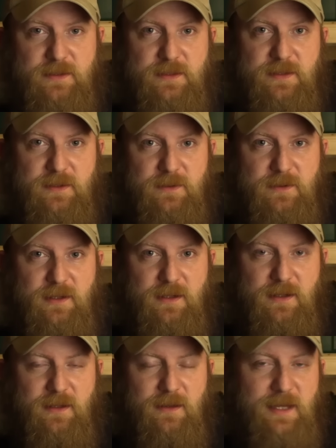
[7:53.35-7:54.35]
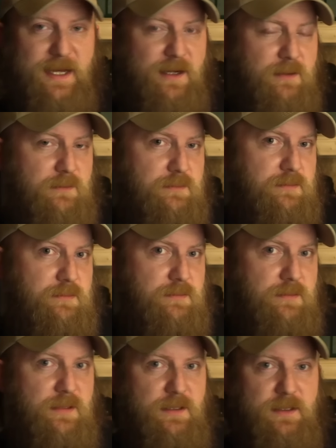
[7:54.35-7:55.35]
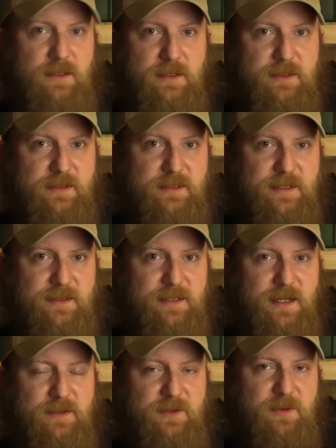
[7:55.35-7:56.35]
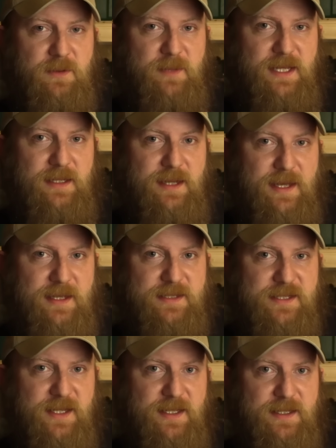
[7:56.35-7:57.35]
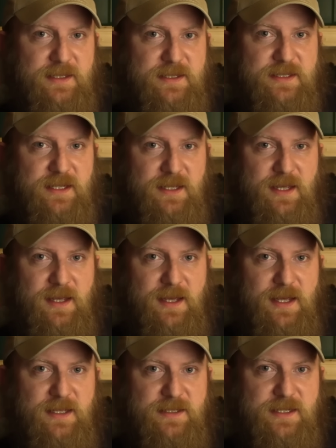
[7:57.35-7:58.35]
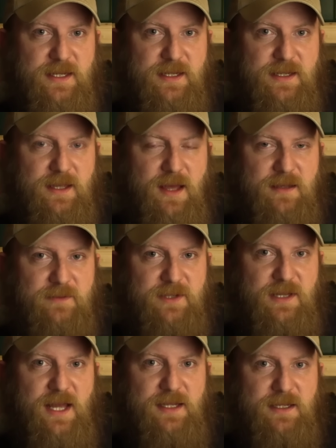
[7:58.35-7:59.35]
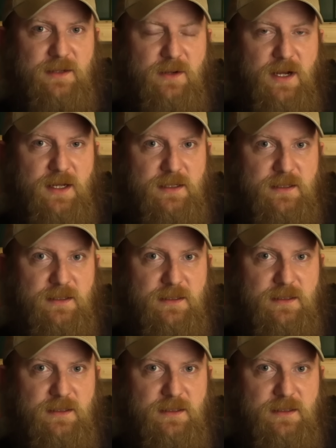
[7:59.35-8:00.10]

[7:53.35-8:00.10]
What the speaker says: to allow TikTok to remain as is, as kind of a lightning rod.